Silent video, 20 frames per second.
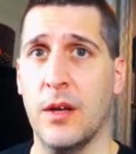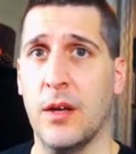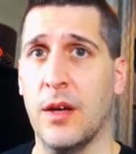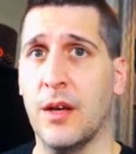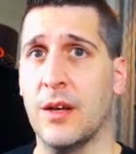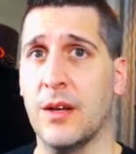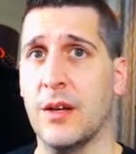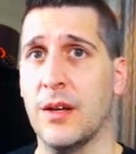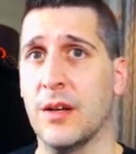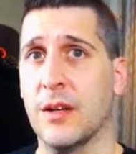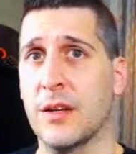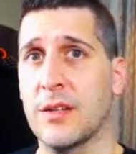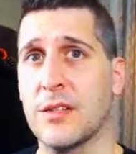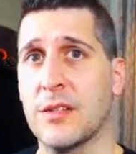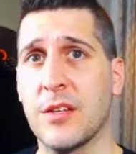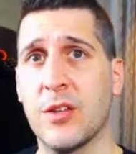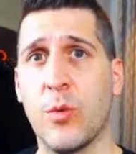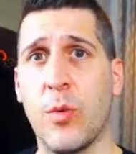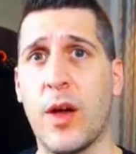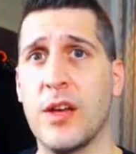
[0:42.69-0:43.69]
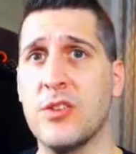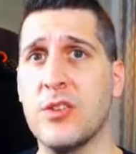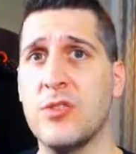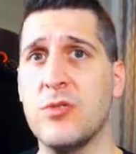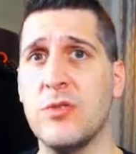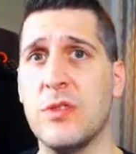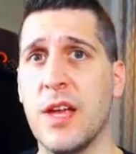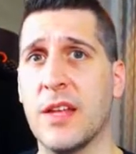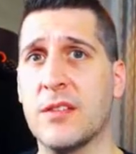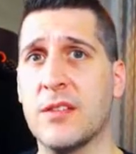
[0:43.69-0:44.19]
Because otherwise
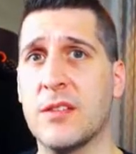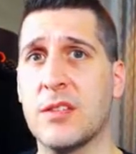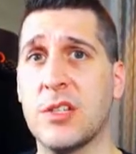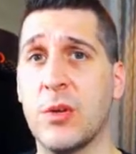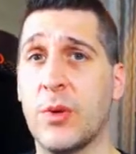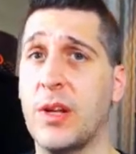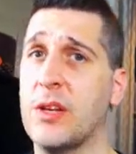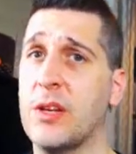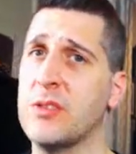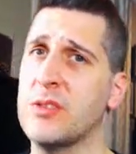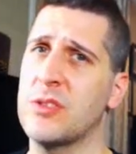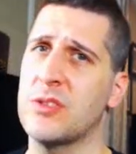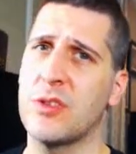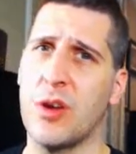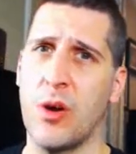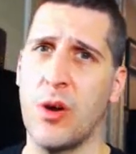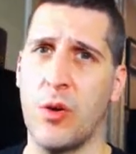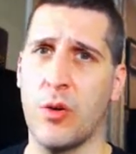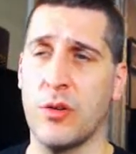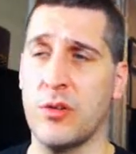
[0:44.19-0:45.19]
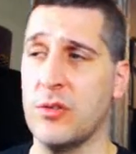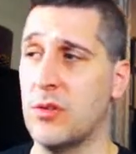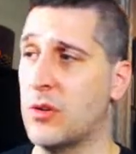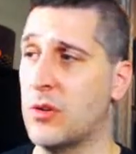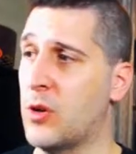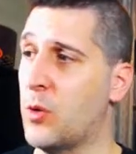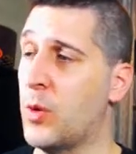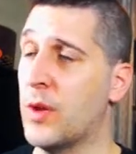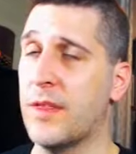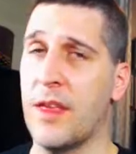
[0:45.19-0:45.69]
you get to someone else's code and you don't
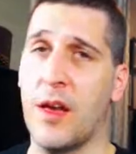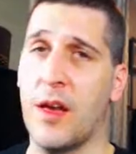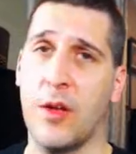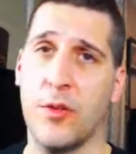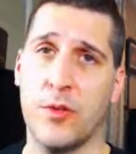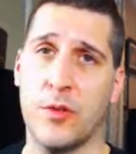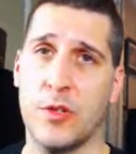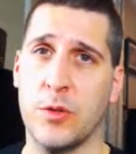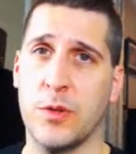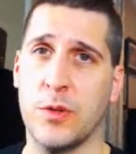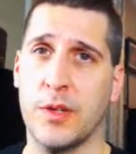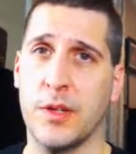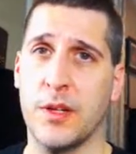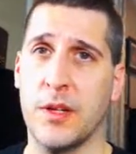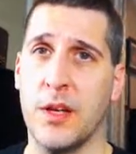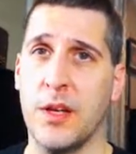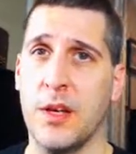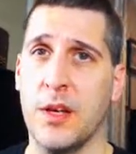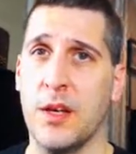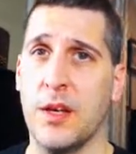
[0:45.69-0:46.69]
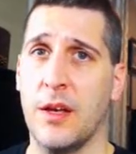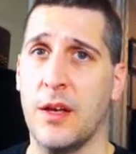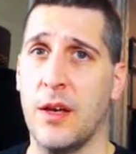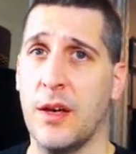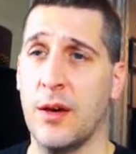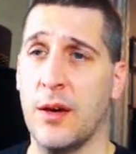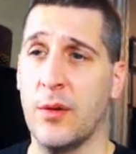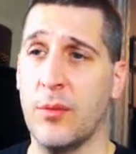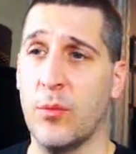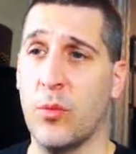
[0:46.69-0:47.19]
know what the hell they're doing.
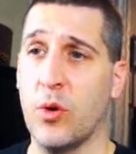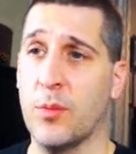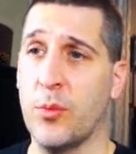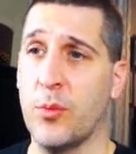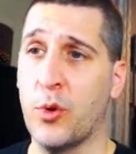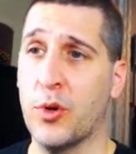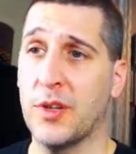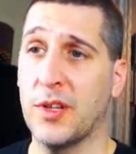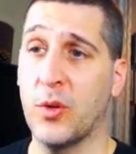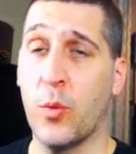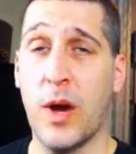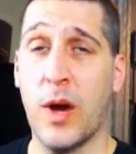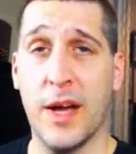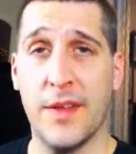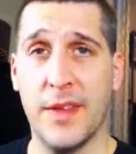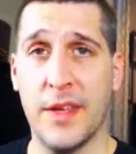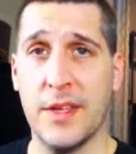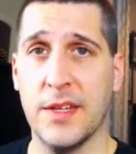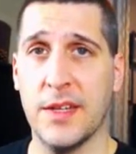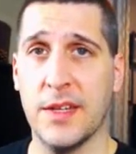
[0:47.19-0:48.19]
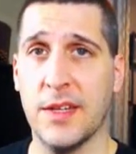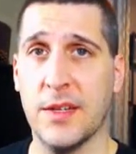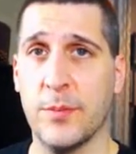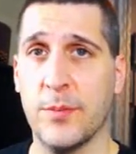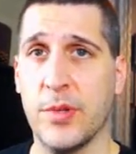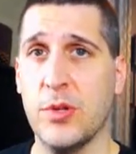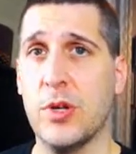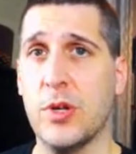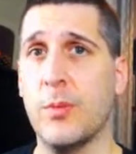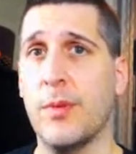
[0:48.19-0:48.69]
More importantly, why they did it.
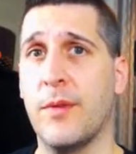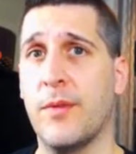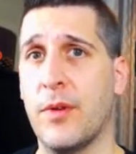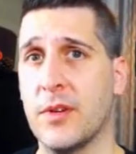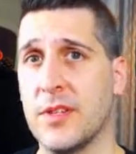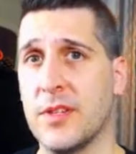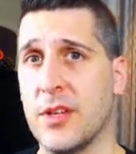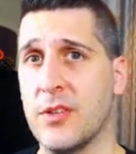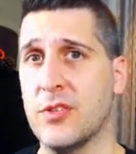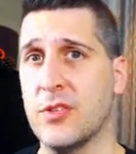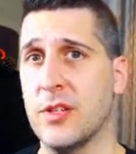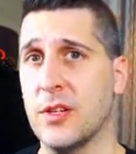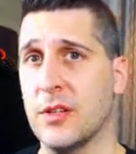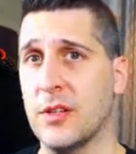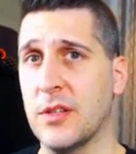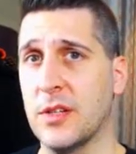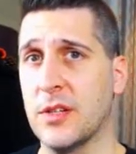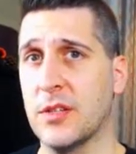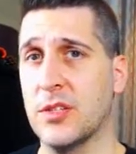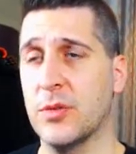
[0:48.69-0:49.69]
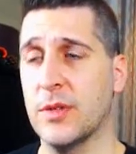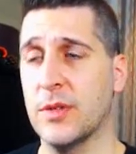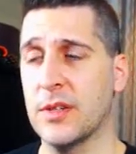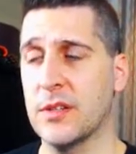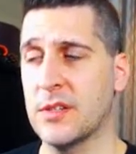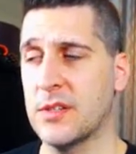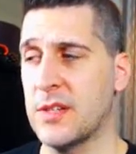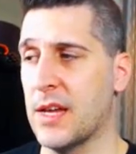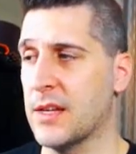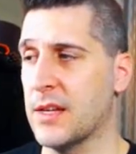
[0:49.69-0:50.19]
But you can reverse engineer things to an
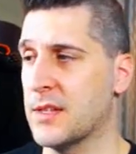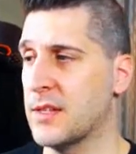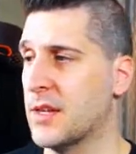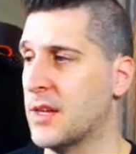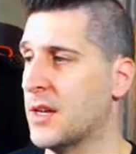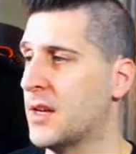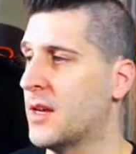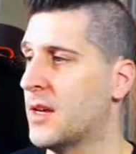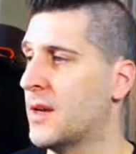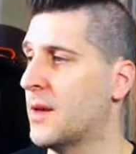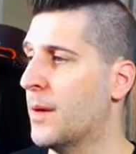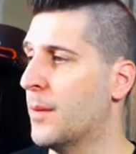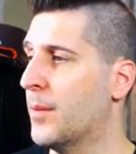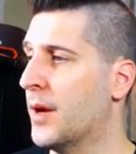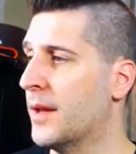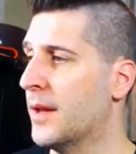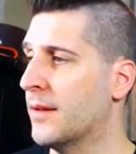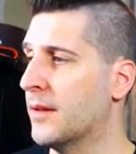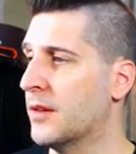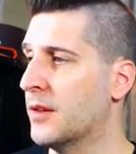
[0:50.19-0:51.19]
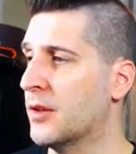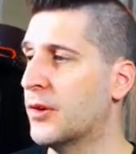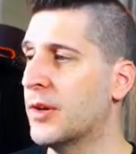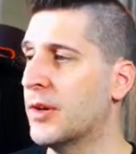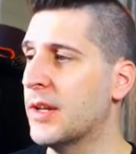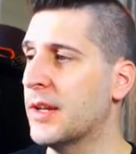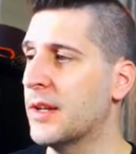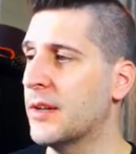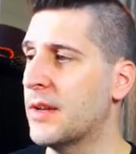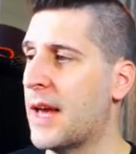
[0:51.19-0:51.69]
extent. But
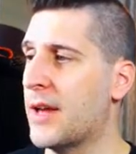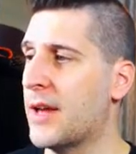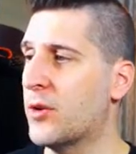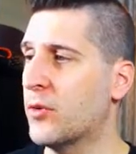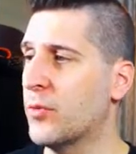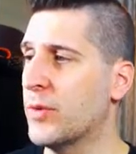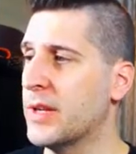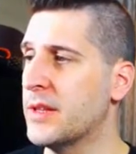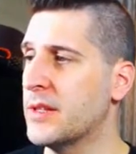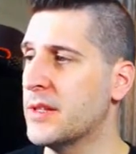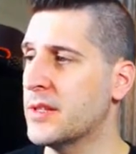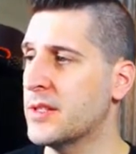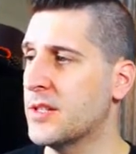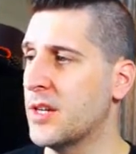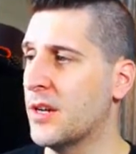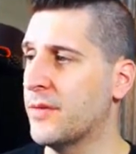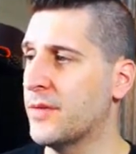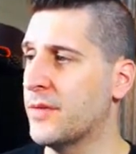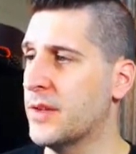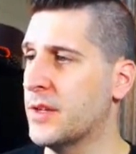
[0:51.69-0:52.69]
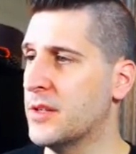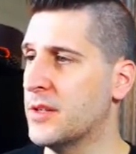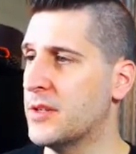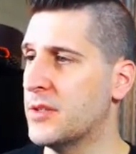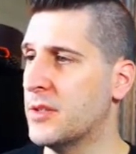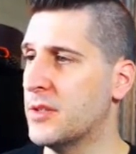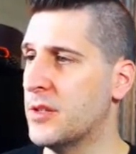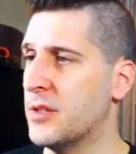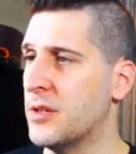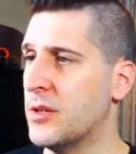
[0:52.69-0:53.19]
learning how to read the stuff
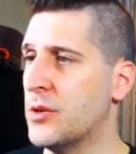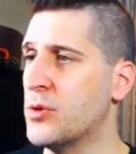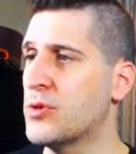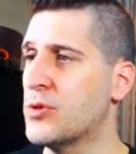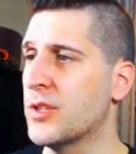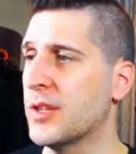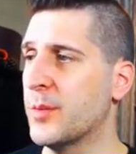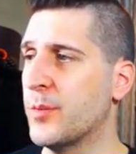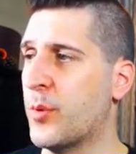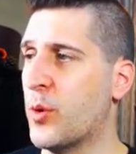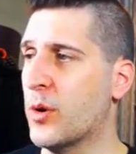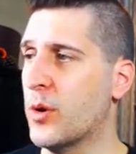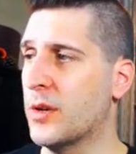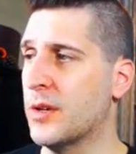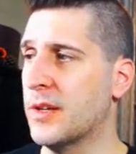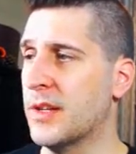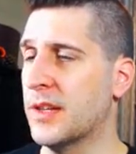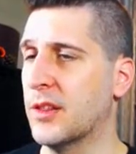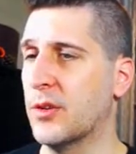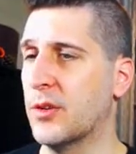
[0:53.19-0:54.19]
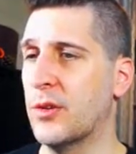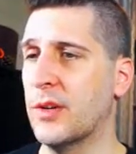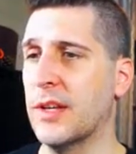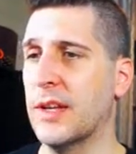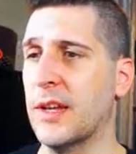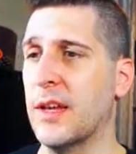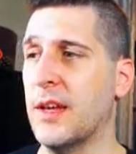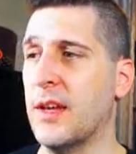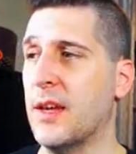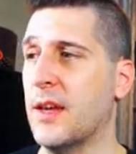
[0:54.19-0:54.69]
is hugely important in
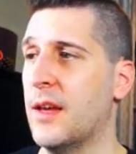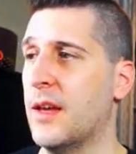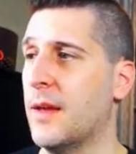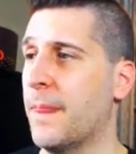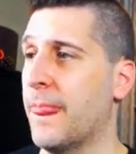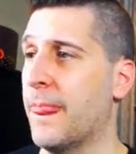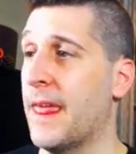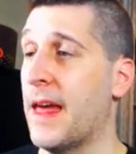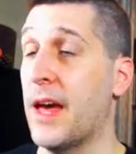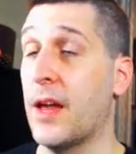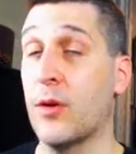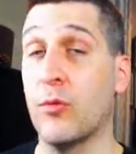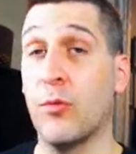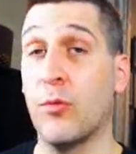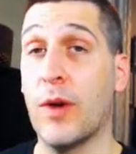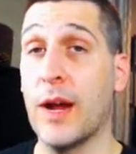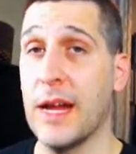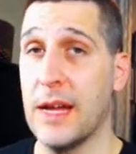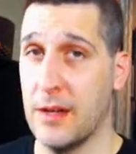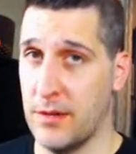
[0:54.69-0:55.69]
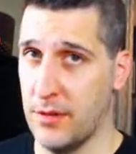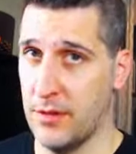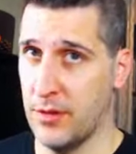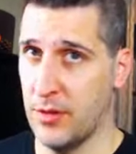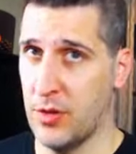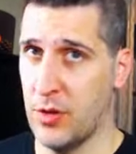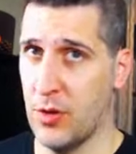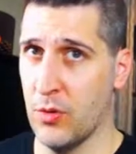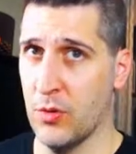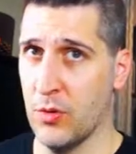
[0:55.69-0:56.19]
learning how to write the
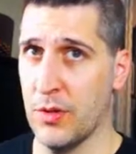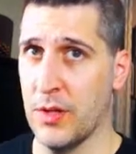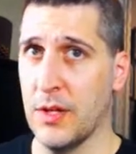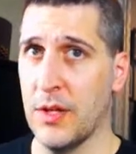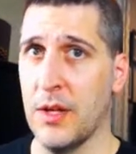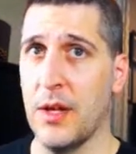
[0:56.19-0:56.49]
code.